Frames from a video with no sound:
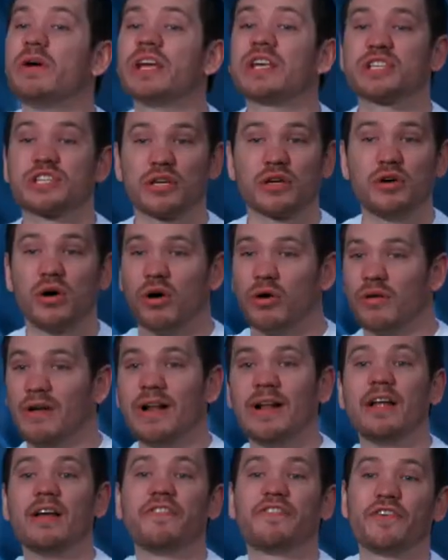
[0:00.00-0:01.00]
weeks
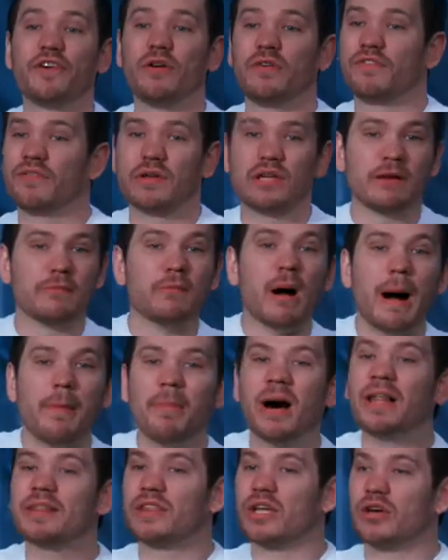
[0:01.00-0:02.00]
ago, a
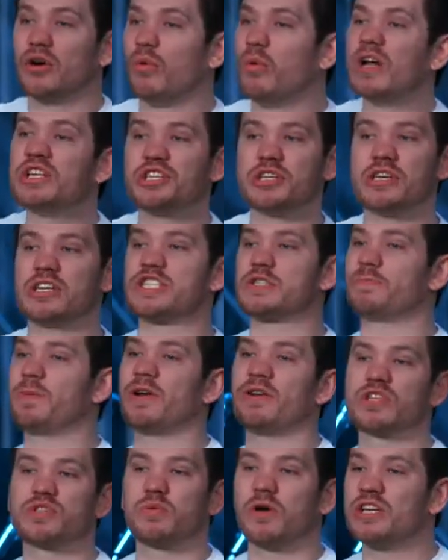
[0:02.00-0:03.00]
month ago, what she
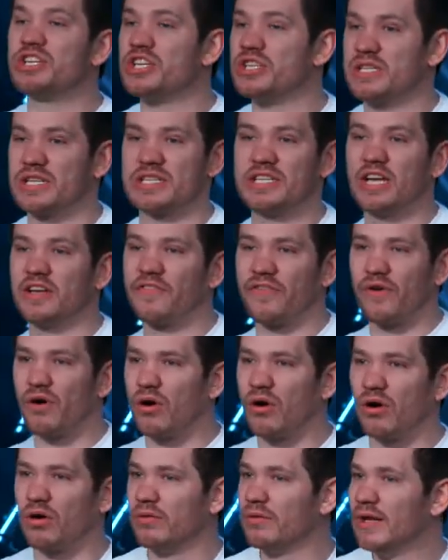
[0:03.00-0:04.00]
experienced, what Jesus did for
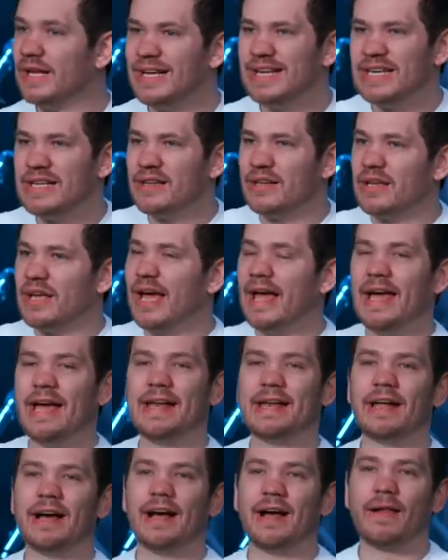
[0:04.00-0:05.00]
her.
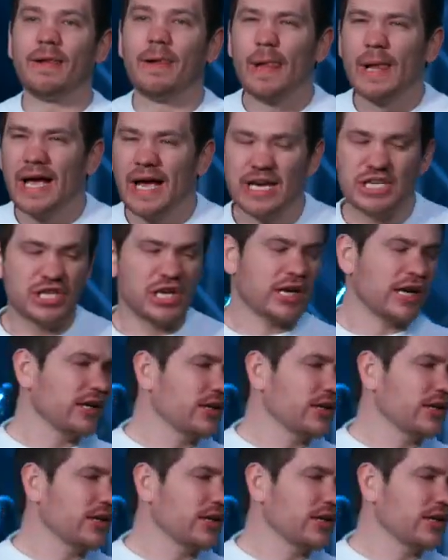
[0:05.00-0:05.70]
And she